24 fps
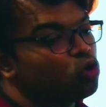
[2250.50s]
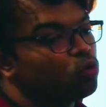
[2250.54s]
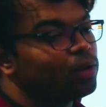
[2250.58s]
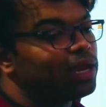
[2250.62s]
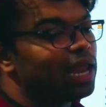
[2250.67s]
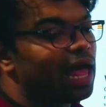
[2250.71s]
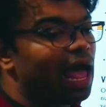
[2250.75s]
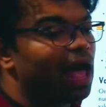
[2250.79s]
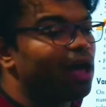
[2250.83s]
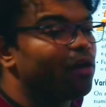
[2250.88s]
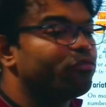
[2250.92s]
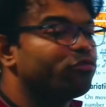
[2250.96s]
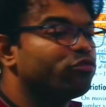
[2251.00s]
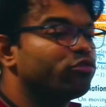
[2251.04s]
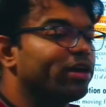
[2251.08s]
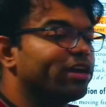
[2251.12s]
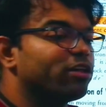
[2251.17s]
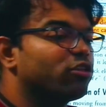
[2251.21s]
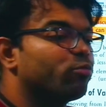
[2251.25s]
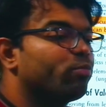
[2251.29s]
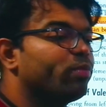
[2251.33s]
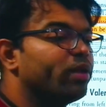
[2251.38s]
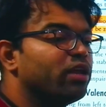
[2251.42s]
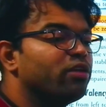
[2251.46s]
You will have to
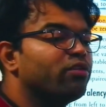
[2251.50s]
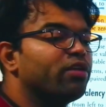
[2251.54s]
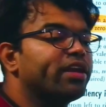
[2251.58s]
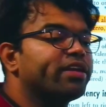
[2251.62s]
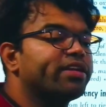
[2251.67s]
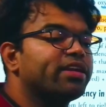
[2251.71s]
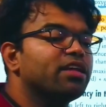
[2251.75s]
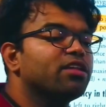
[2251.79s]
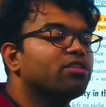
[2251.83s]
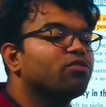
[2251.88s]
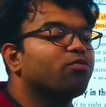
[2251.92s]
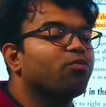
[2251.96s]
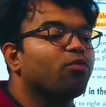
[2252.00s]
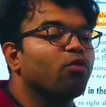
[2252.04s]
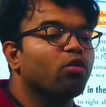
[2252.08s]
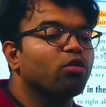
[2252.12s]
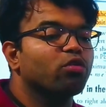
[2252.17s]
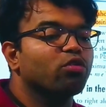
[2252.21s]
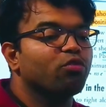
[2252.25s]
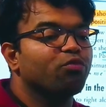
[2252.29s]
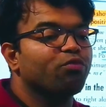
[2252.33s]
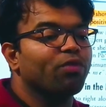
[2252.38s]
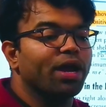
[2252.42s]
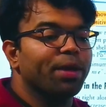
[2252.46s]
explain at least
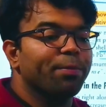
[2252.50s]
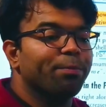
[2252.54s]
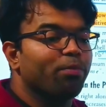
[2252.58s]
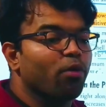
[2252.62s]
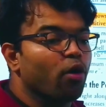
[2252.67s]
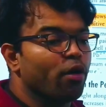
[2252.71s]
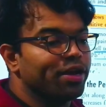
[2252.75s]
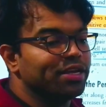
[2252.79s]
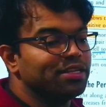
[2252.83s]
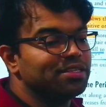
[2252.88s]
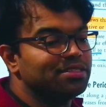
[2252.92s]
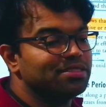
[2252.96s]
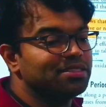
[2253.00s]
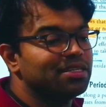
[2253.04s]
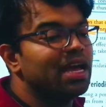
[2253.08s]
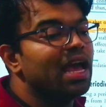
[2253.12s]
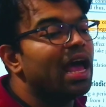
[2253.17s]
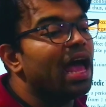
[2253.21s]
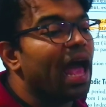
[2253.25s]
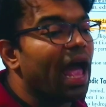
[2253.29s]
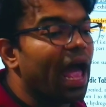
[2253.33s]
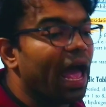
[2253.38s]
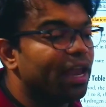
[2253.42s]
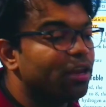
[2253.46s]
4 to 5 points,
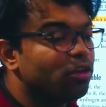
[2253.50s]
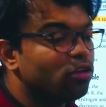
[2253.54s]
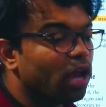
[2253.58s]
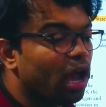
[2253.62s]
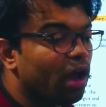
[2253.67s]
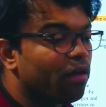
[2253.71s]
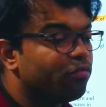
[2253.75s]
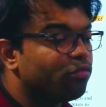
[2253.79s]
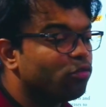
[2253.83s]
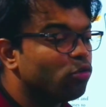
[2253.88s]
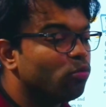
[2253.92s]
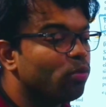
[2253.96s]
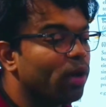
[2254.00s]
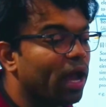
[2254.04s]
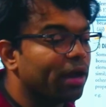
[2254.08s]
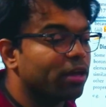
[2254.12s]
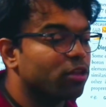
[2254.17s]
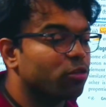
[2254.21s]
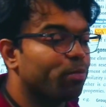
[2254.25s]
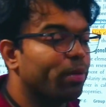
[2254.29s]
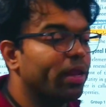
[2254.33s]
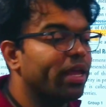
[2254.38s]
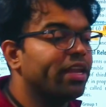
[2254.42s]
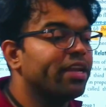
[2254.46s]
and you have to
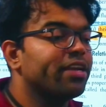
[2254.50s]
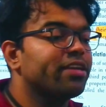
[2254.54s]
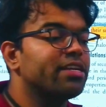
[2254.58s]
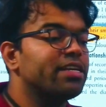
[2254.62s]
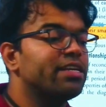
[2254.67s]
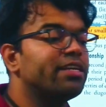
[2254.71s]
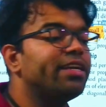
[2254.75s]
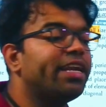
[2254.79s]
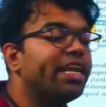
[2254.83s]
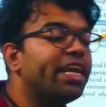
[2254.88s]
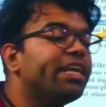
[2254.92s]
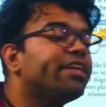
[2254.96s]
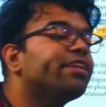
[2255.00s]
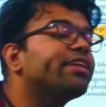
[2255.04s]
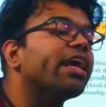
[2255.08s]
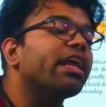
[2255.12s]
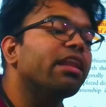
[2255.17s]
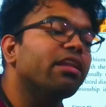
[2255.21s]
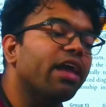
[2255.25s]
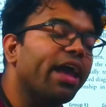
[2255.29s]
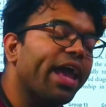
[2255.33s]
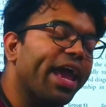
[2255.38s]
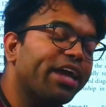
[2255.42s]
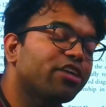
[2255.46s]
explain it in
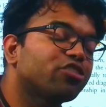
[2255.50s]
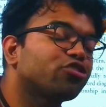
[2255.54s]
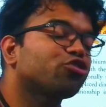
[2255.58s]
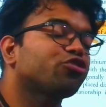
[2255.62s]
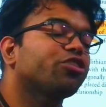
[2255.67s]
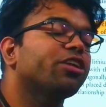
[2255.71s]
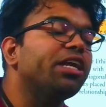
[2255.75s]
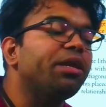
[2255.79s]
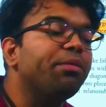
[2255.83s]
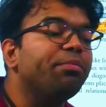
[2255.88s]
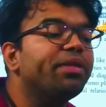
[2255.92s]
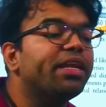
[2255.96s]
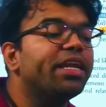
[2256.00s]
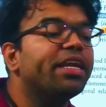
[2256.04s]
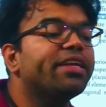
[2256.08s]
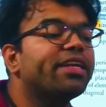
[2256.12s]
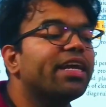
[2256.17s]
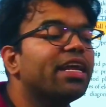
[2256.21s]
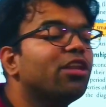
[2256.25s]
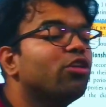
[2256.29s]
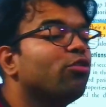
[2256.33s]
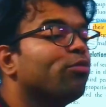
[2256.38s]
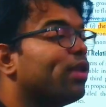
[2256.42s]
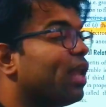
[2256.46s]
detail, extreme
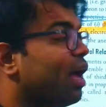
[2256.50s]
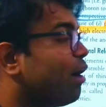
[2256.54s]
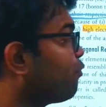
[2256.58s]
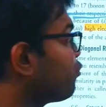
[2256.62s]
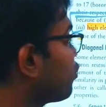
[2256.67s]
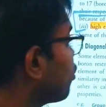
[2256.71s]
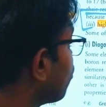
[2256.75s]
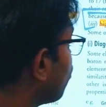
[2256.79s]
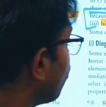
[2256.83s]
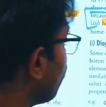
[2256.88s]
detail you will have